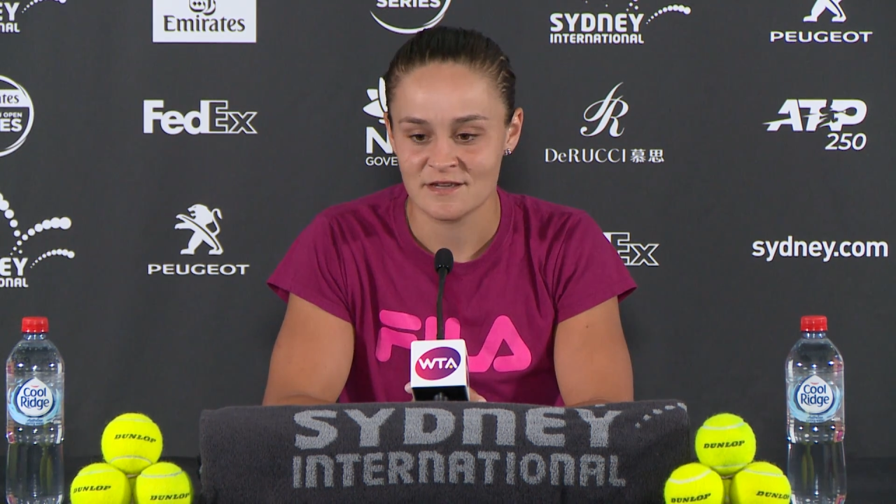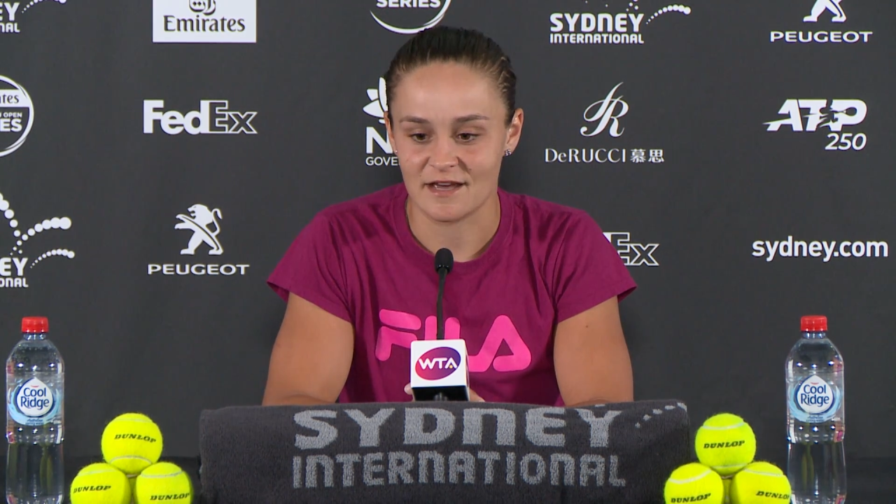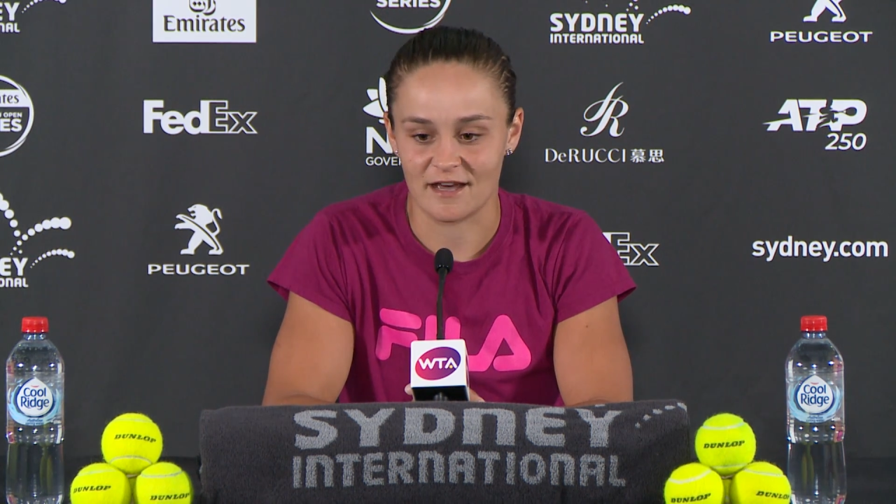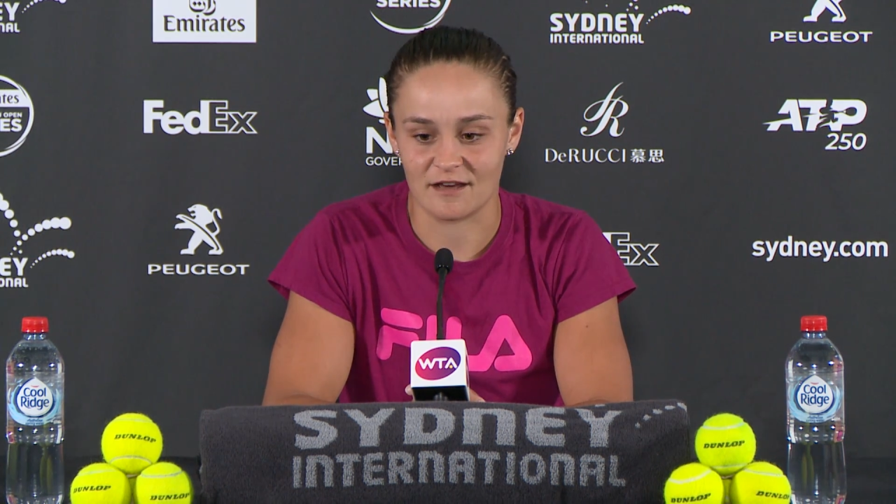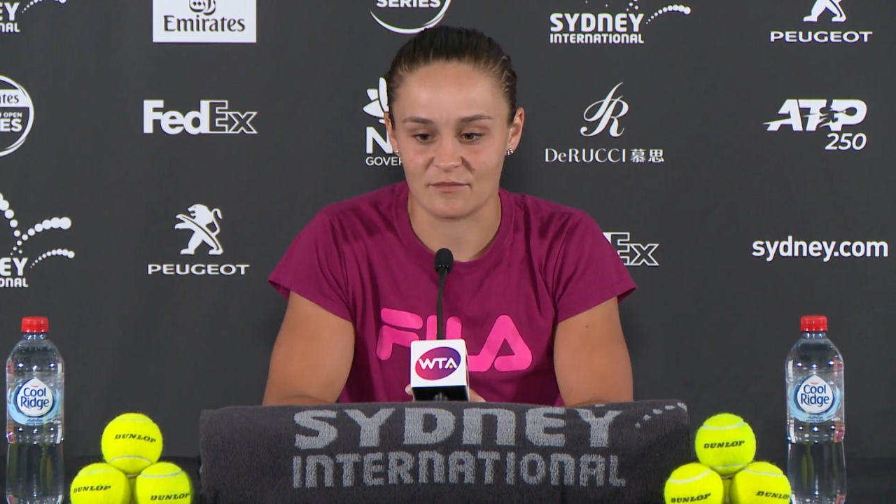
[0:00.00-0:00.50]

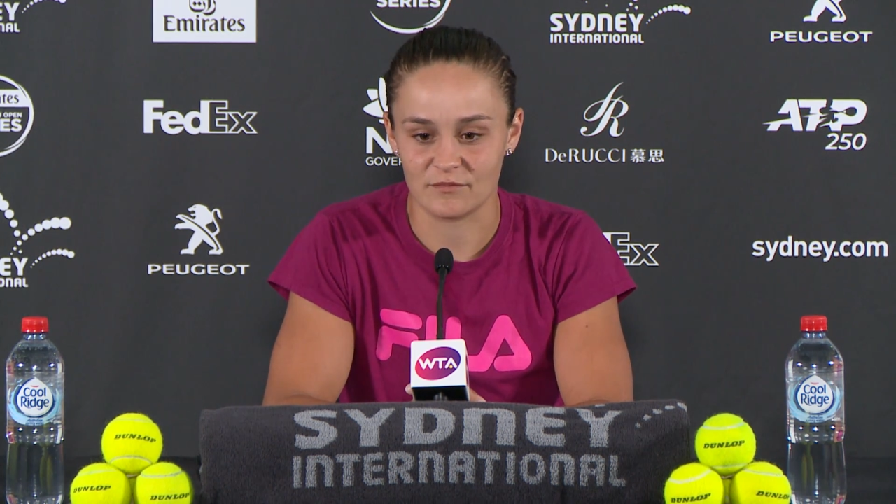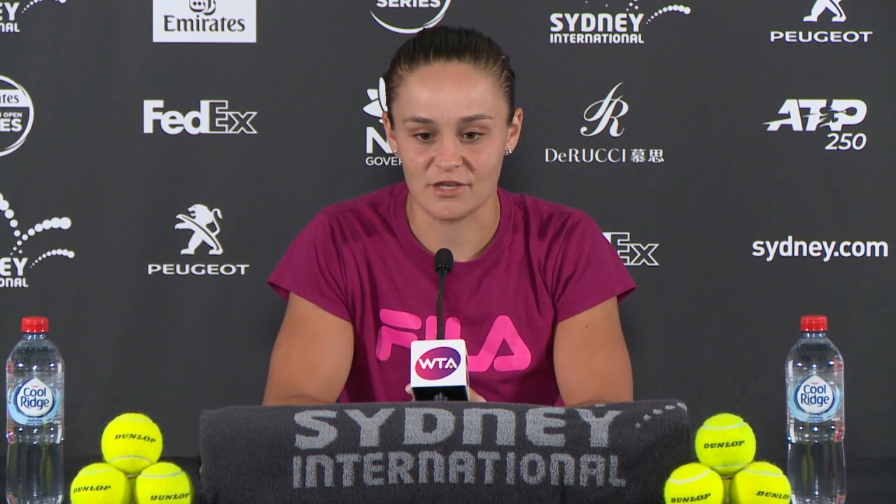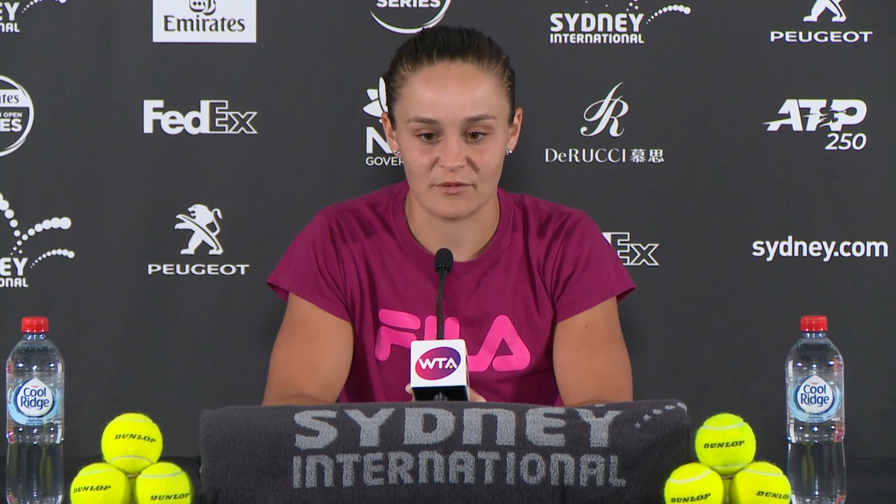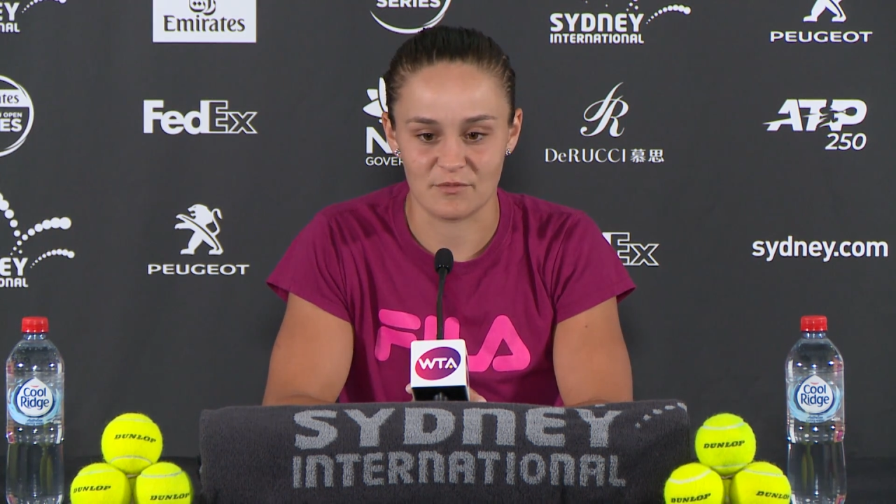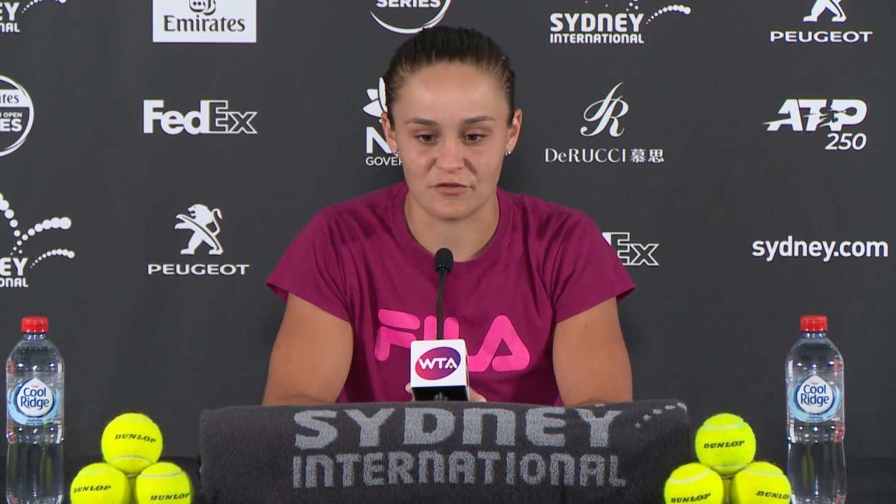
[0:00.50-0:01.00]

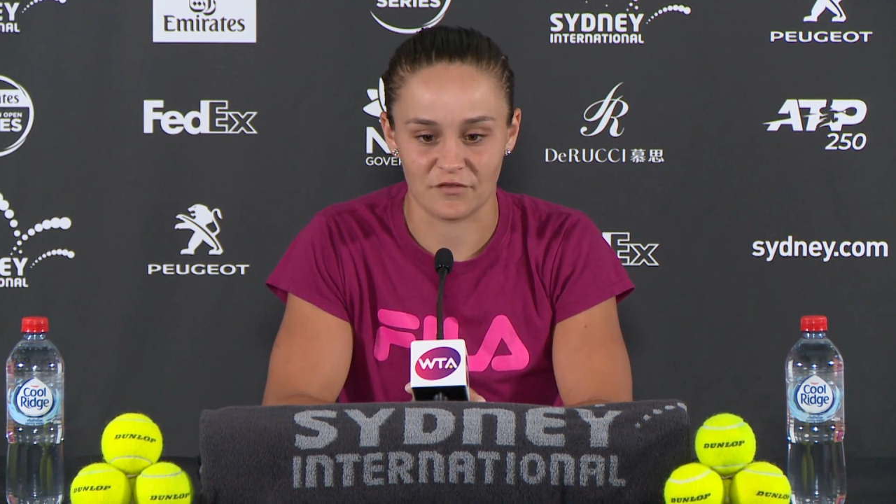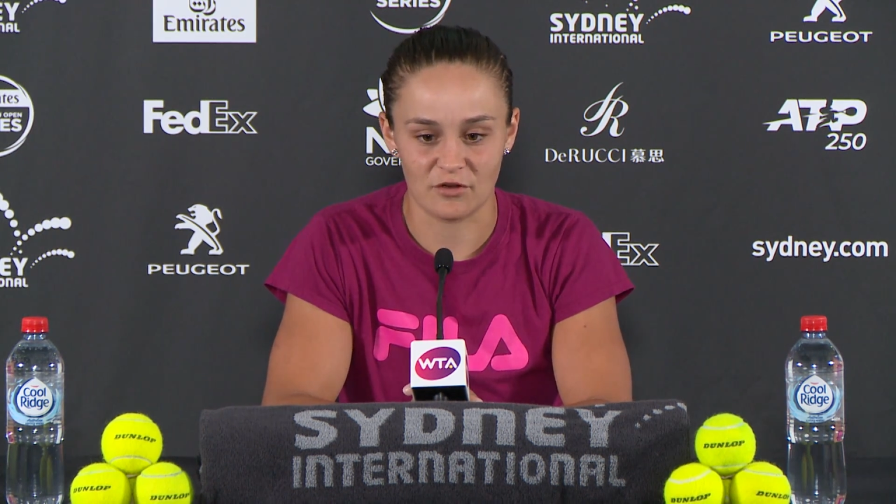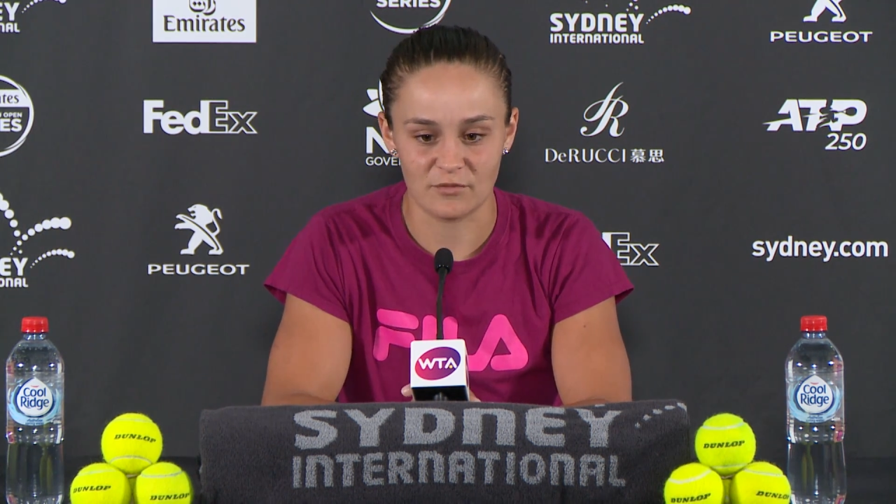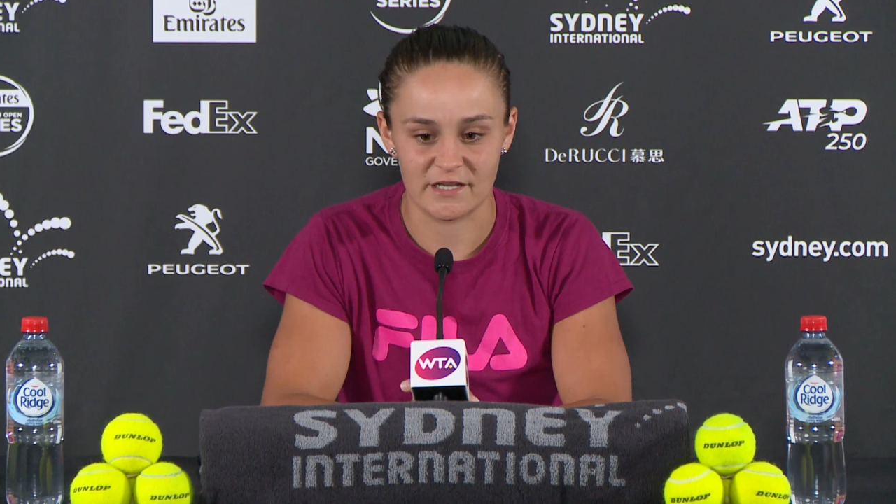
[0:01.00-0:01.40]
we move on.